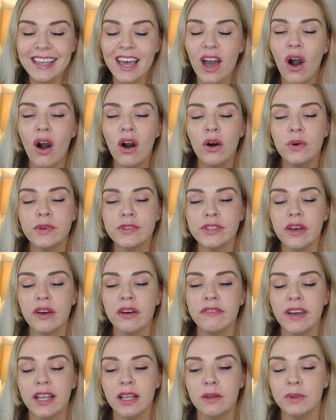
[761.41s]
They are also
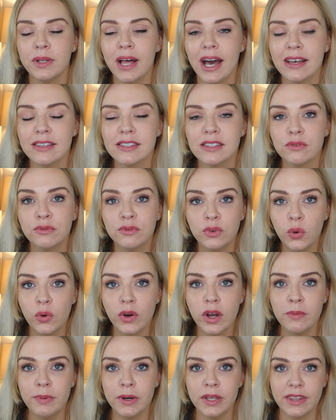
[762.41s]
available at
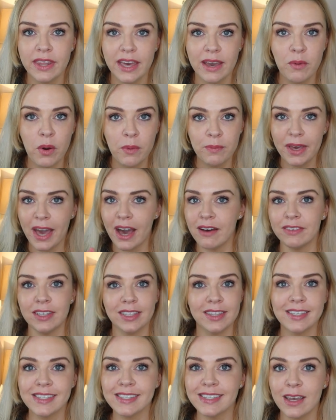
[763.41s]
Sephora, but they won't be
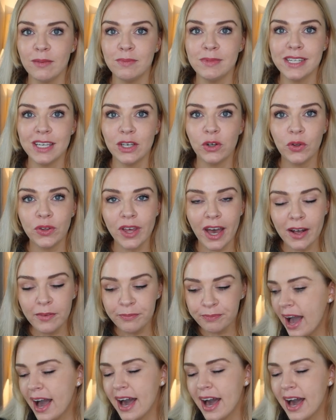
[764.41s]
having the same deal there.